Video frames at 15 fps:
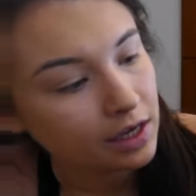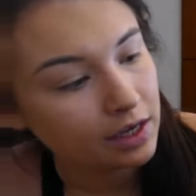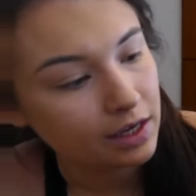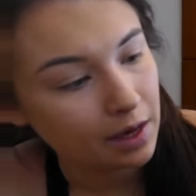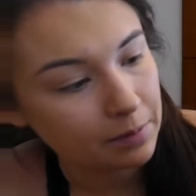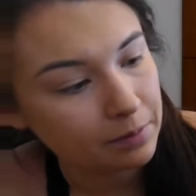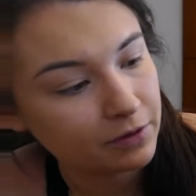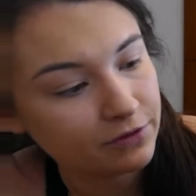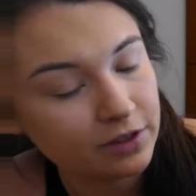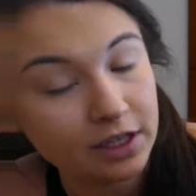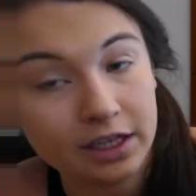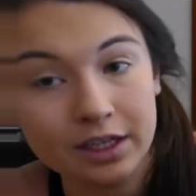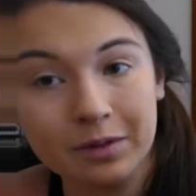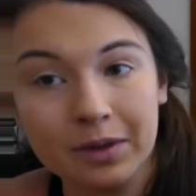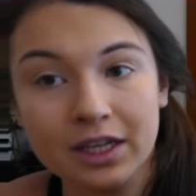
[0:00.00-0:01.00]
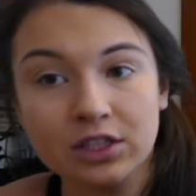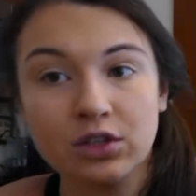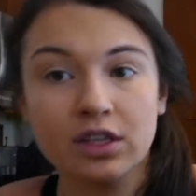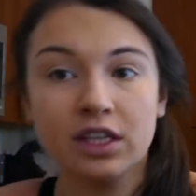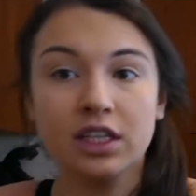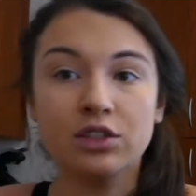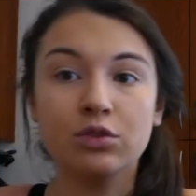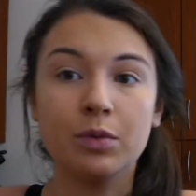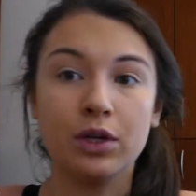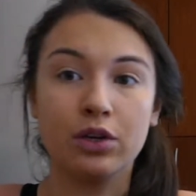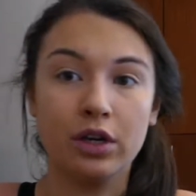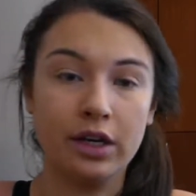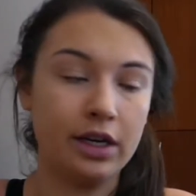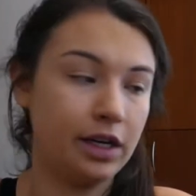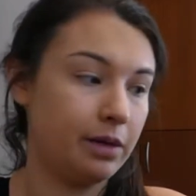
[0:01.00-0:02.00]
Yeah, but vanilla bean. So I think this will be
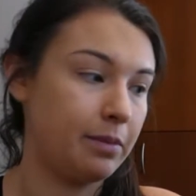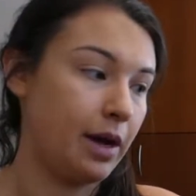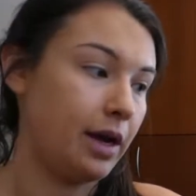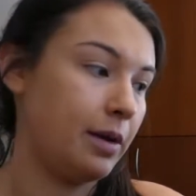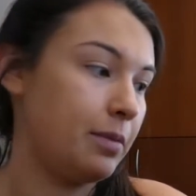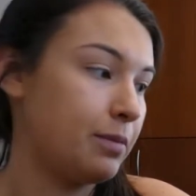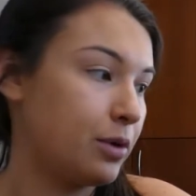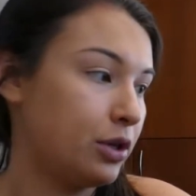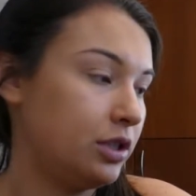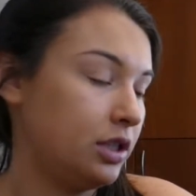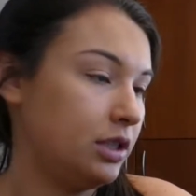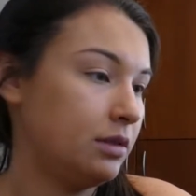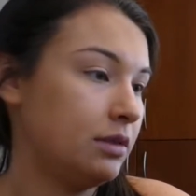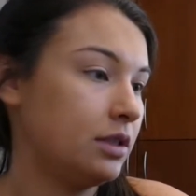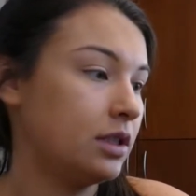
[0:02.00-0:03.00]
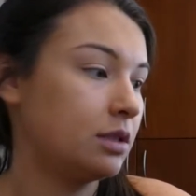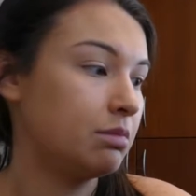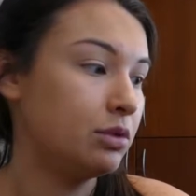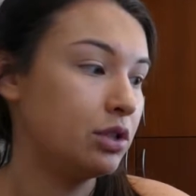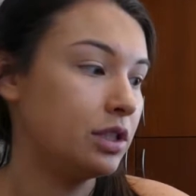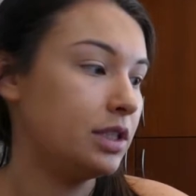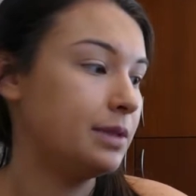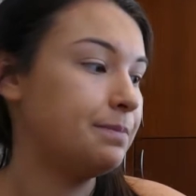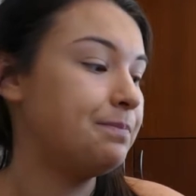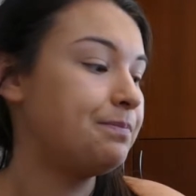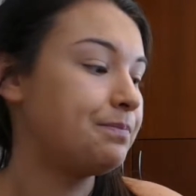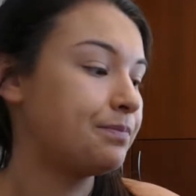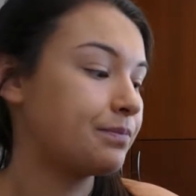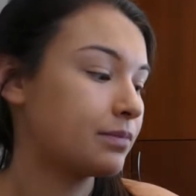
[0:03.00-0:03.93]
good in my protein smoothie.